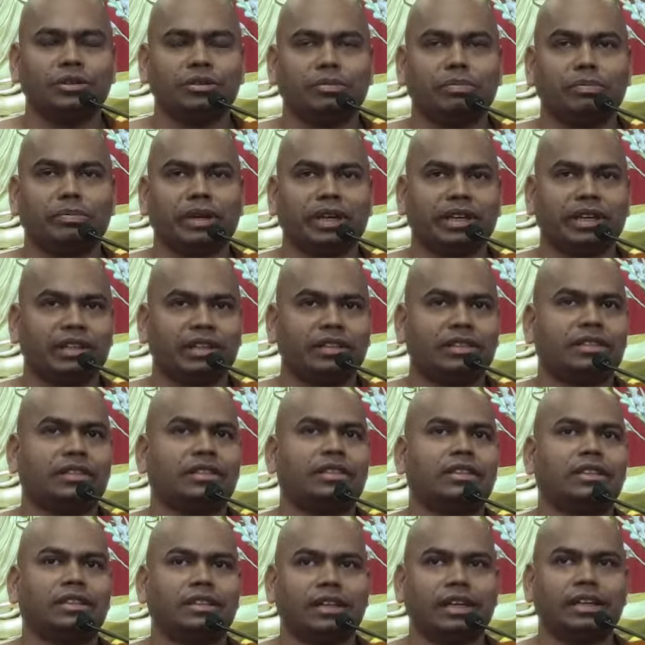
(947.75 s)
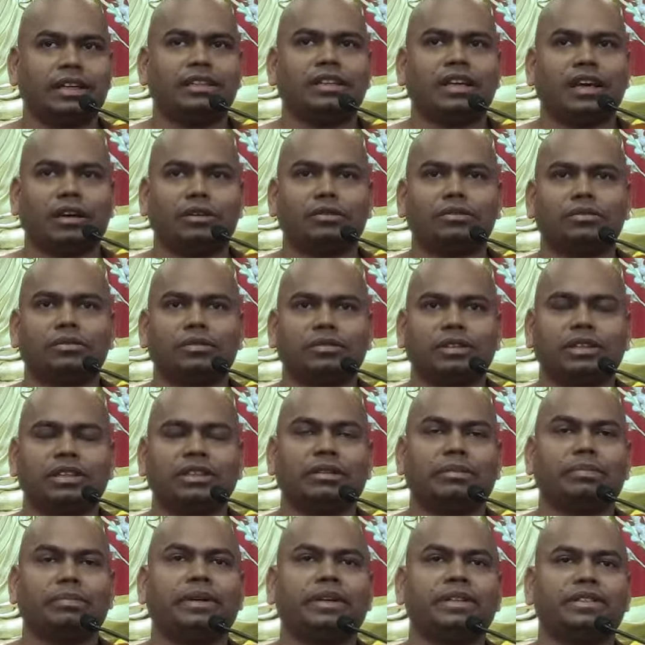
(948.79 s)
merits right now in the
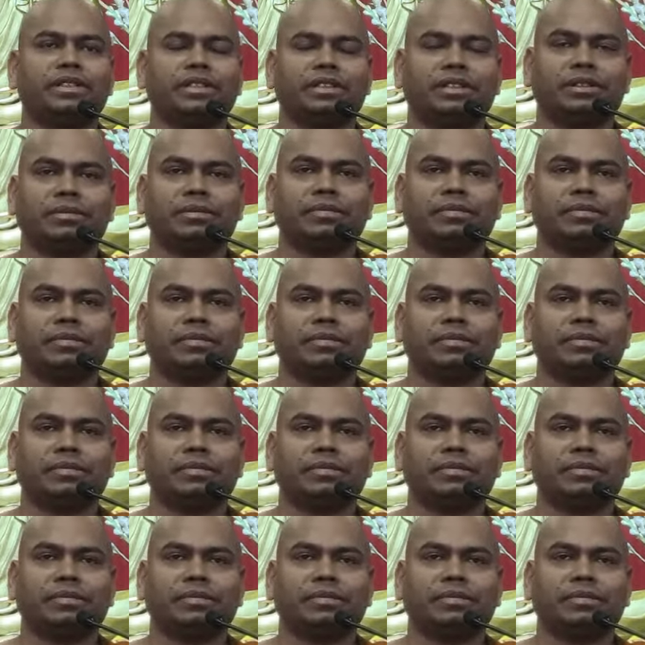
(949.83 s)
present.